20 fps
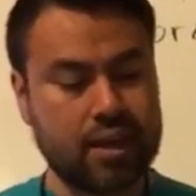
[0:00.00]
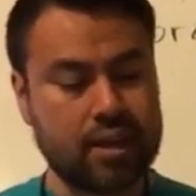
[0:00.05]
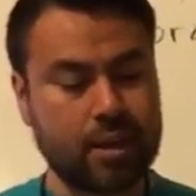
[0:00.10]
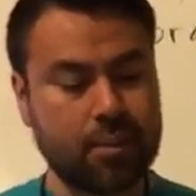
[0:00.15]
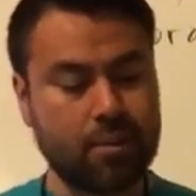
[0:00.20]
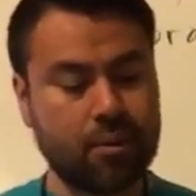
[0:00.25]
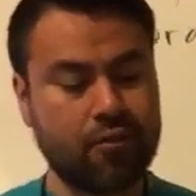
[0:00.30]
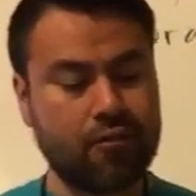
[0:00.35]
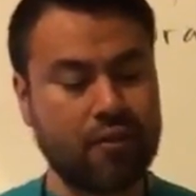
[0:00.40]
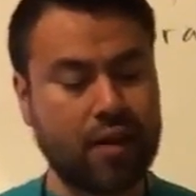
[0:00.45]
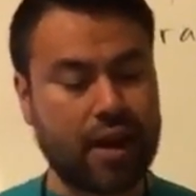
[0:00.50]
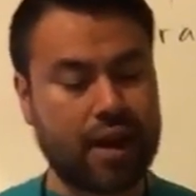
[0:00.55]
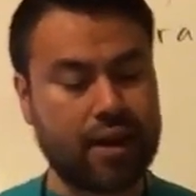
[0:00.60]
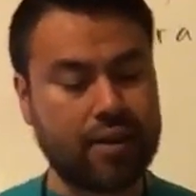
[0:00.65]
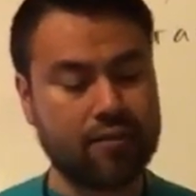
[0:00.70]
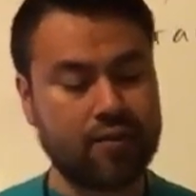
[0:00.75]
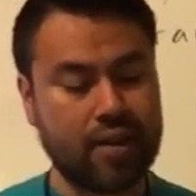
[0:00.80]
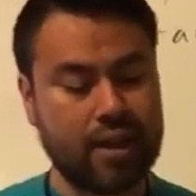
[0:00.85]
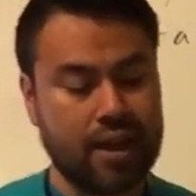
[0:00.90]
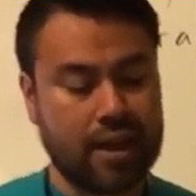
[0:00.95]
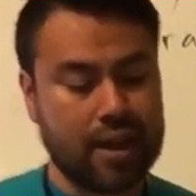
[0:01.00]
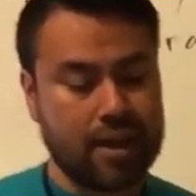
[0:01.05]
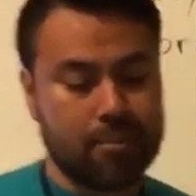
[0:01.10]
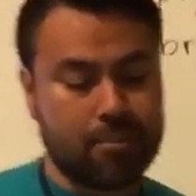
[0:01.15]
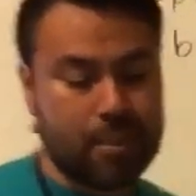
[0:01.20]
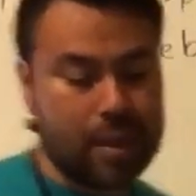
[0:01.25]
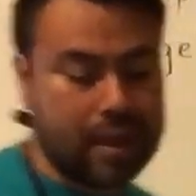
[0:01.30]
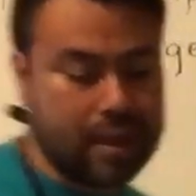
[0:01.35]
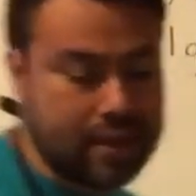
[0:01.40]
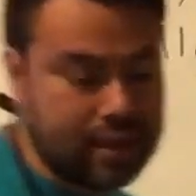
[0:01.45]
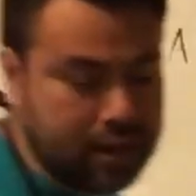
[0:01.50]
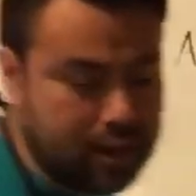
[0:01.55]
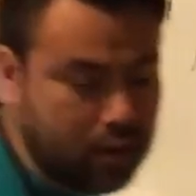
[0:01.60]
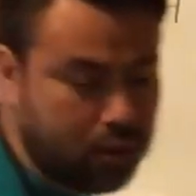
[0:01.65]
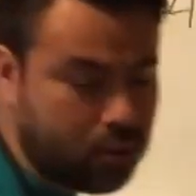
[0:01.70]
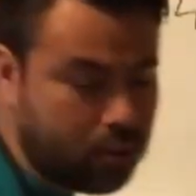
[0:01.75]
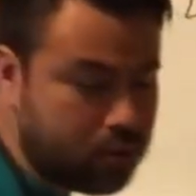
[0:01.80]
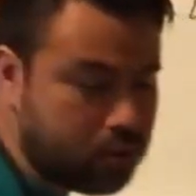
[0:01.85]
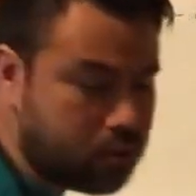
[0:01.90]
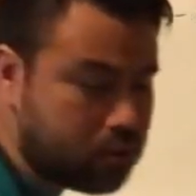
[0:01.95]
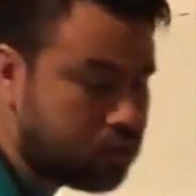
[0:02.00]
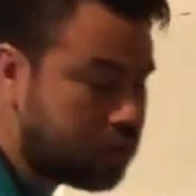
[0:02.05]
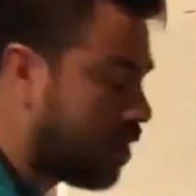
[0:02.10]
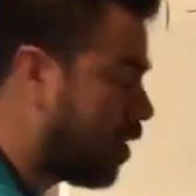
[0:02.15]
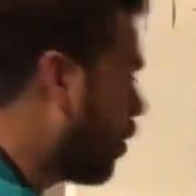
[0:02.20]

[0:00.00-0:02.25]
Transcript: Number 5, Megan earns a